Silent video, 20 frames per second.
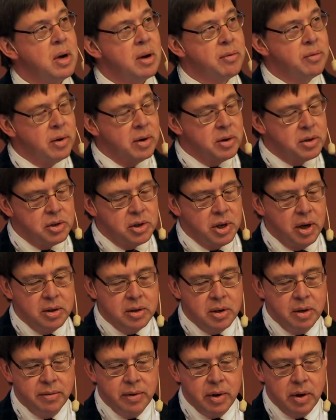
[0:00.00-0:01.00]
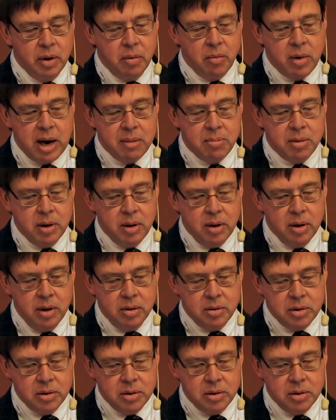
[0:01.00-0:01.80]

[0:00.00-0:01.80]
Software is changing very rapidly.